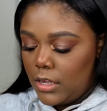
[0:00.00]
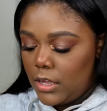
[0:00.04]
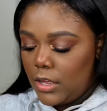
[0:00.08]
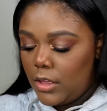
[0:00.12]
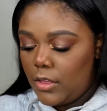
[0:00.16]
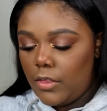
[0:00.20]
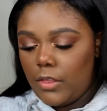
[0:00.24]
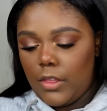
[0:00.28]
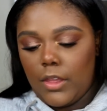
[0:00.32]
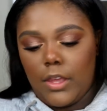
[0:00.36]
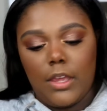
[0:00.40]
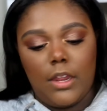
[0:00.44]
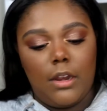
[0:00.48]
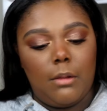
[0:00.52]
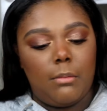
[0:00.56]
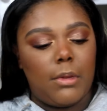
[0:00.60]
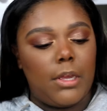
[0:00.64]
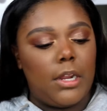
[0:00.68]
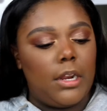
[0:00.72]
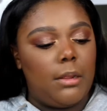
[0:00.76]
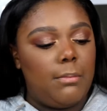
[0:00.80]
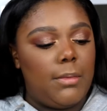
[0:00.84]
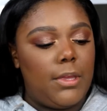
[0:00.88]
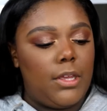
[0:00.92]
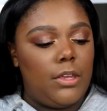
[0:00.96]
And then I'm
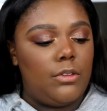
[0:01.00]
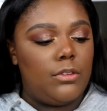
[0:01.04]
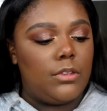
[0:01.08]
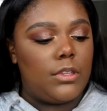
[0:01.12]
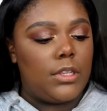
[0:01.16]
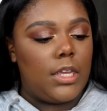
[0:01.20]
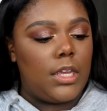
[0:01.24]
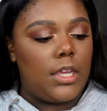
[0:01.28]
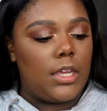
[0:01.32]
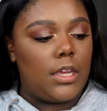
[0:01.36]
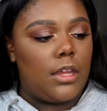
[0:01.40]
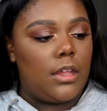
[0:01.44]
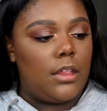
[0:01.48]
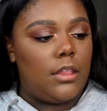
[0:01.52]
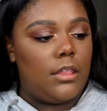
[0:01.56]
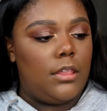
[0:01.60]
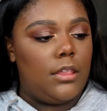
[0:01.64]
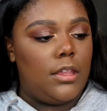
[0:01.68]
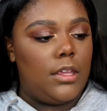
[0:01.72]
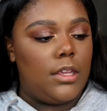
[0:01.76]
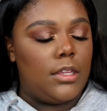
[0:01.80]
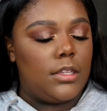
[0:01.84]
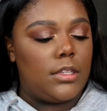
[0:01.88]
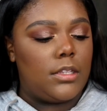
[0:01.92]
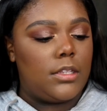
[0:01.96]
going to be using
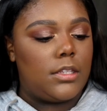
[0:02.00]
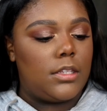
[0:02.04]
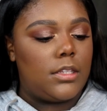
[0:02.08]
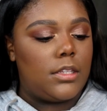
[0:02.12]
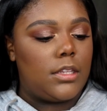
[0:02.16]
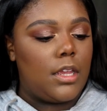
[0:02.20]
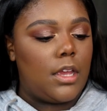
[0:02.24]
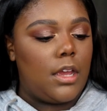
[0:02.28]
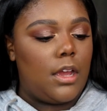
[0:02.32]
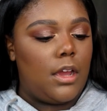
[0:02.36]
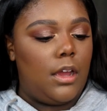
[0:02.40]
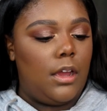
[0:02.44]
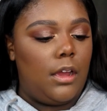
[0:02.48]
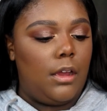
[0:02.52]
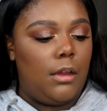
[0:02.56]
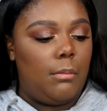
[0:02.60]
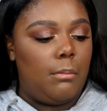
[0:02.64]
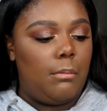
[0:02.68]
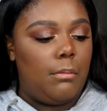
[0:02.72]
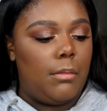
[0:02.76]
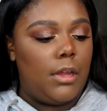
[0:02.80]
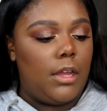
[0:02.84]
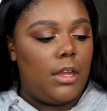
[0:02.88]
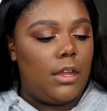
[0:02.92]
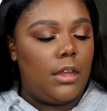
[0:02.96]
this
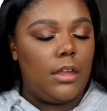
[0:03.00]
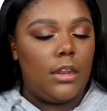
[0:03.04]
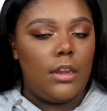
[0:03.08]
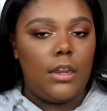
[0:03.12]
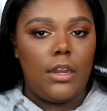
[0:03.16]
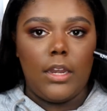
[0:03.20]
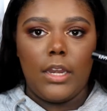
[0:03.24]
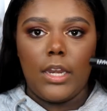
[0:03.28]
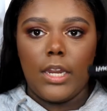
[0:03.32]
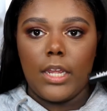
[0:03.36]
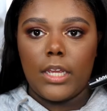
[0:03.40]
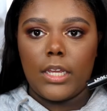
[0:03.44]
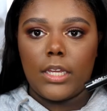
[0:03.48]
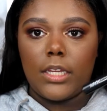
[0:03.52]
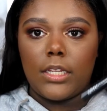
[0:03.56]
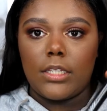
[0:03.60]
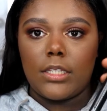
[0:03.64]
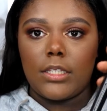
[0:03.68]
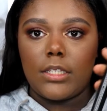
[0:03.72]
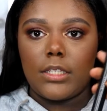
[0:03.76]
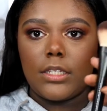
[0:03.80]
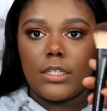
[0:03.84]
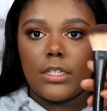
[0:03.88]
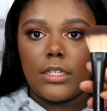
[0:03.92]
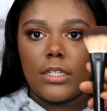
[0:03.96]

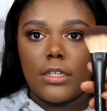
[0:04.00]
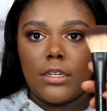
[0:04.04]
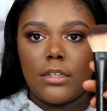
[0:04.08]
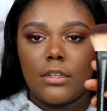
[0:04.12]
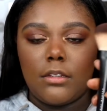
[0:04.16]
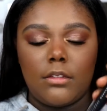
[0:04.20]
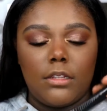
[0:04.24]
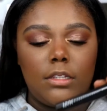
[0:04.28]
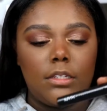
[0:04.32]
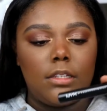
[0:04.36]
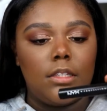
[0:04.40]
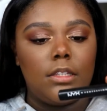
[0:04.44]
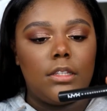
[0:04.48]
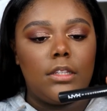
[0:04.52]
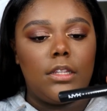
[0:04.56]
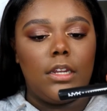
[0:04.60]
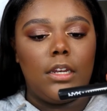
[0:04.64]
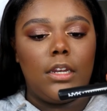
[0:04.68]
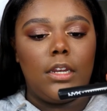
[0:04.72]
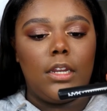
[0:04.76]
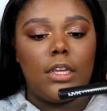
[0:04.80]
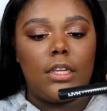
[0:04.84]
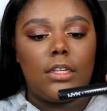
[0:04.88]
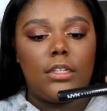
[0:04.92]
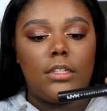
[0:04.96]
NYX, this is the
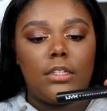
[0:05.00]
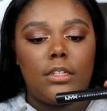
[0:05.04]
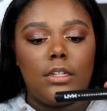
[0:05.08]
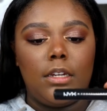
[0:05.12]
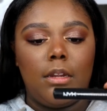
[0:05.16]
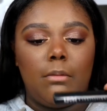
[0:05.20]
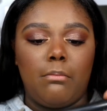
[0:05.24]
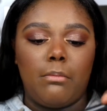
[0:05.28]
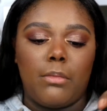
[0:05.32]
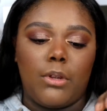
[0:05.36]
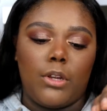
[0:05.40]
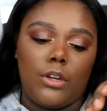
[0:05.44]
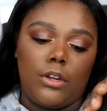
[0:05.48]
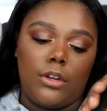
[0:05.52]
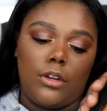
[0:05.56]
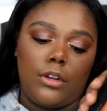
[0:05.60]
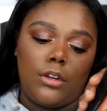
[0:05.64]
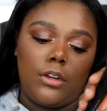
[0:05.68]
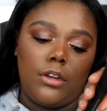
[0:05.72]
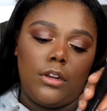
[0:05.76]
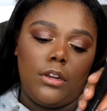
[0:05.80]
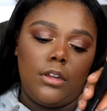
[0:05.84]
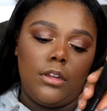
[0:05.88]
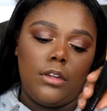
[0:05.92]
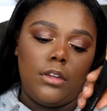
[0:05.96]
NYX
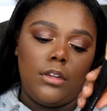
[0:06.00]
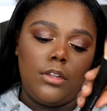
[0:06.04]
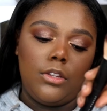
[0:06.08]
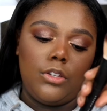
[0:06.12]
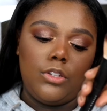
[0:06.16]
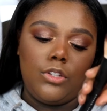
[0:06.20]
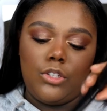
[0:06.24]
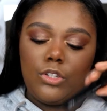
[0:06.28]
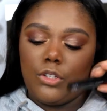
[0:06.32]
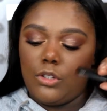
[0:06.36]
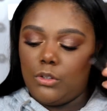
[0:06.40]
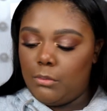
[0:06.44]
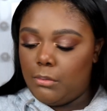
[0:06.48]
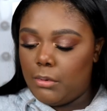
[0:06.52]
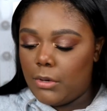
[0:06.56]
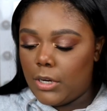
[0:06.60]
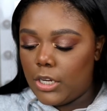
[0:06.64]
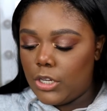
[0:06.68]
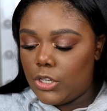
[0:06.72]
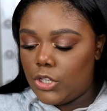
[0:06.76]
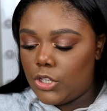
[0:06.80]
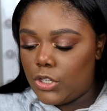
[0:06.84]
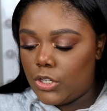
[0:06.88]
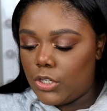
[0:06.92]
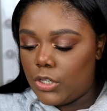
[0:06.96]
number 2
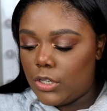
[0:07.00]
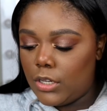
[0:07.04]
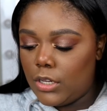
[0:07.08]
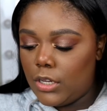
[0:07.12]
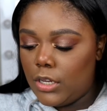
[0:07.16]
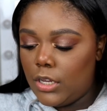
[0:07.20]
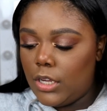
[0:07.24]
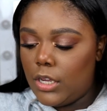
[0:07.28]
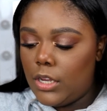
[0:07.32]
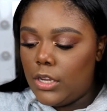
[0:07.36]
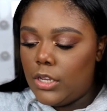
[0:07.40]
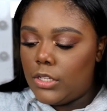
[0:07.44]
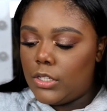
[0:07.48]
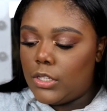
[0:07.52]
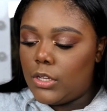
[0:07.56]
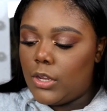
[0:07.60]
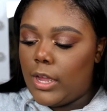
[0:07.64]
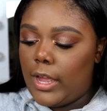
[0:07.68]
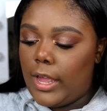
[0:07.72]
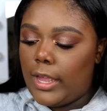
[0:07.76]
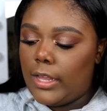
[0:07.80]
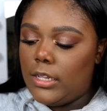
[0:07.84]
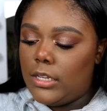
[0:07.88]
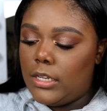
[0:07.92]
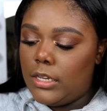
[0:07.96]
brush. So
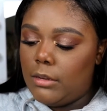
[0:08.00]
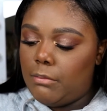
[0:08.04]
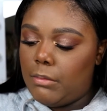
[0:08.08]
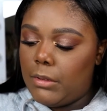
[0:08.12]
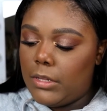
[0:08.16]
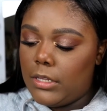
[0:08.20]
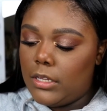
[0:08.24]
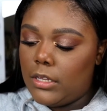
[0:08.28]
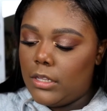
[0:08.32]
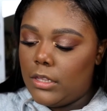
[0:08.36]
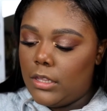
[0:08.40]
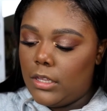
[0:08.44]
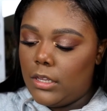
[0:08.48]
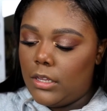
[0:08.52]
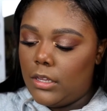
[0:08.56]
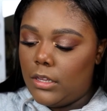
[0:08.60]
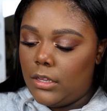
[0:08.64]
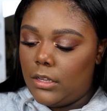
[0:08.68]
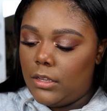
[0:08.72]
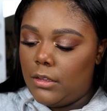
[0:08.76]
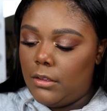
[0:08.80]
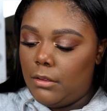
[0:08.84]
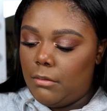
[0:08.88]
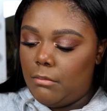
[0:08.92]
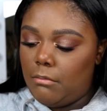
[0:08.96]
I dip into
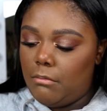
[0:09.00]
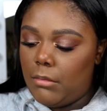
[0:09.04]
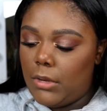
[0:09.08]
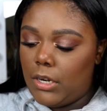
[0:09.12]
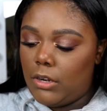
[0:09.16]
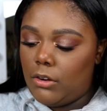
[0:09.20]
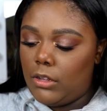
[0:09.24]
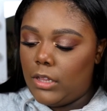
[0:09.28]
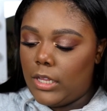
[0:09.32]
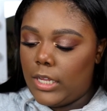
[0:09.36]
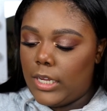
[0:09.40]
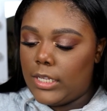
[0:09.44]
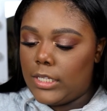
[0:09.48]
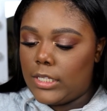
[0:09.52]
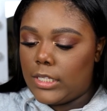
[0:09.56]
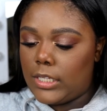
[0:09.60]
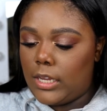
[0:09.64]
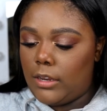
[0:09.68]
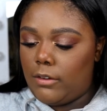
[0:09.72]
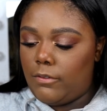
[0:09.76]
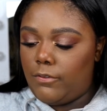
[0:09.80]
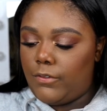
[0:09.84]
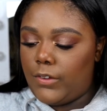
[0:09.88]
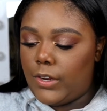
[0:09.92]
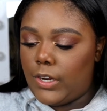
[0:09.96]
the Mineralized
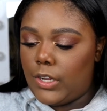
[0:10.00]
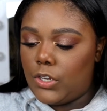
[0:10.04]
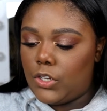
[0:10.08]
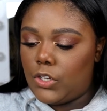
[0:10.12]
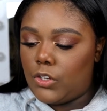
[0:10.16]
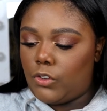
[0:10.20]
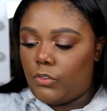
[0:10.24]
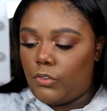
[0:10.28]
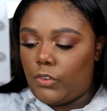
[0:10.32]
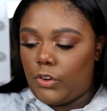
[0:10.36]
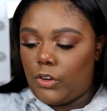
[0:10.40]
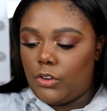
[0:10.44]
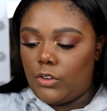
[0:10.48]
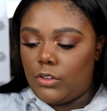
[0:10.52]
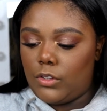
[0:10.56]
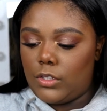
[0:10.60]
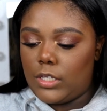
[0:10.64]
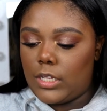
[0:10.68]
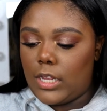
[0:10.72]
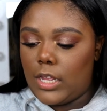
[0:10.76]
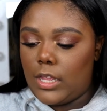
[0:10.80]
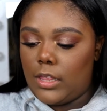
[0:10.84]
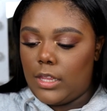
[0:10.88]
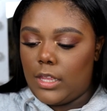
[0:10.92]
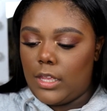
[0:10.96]
Skin Finish
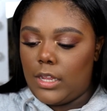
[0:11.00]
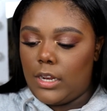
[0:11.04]
first, and